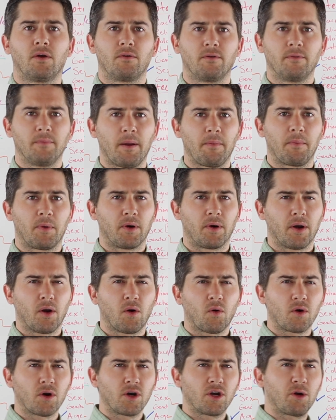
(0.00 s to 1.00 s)
Remember, in
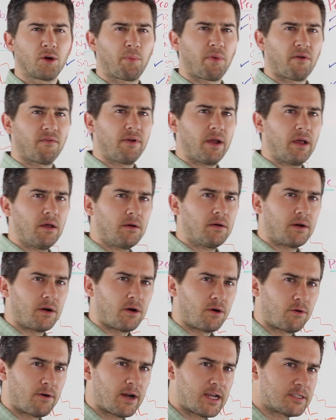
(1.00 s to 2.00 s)
order to prevail in a
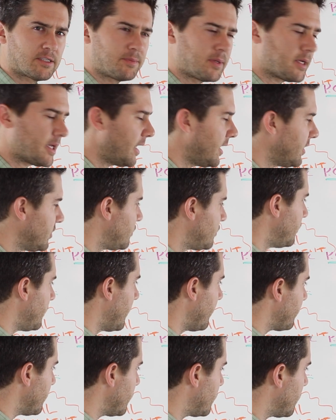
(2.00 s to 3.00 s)
harassment case, you
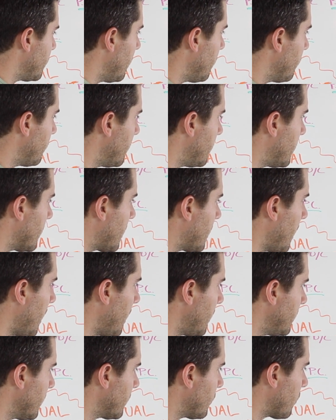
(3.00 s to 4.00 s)
have to show that the
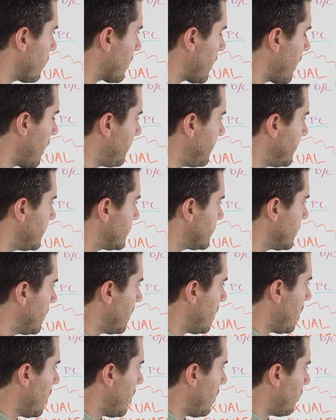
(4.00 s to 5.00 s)
conduct or comments
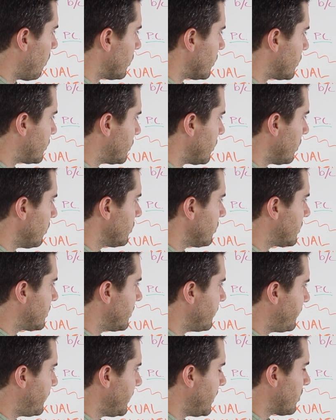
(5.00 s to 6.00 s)
were so
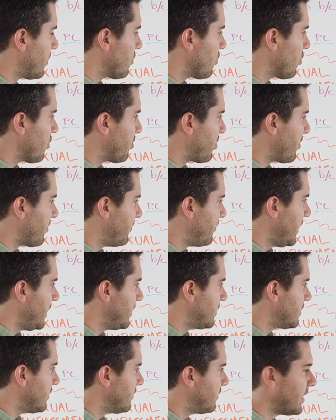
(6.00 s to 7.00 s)
severe or
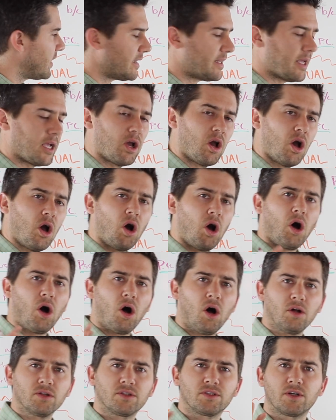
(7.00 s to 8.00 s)
pervasive that they
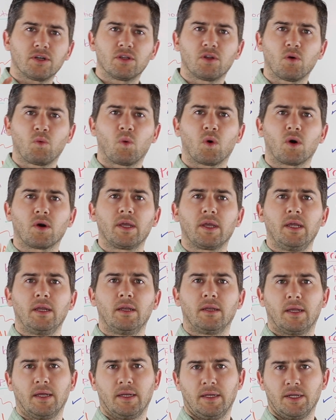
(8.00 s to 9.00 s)
altered the
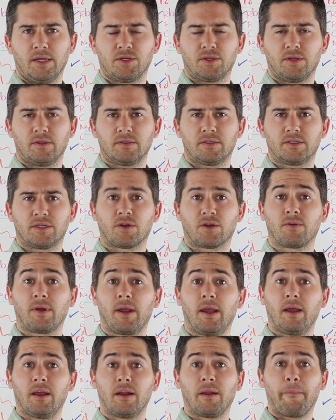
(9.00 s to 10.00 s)
working conditions to
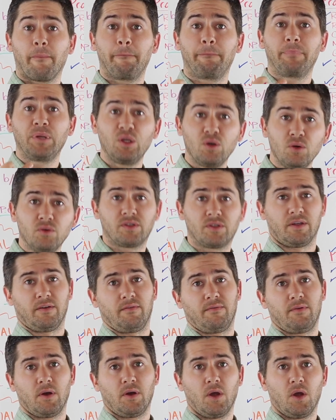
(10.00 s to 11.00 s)
create an abusive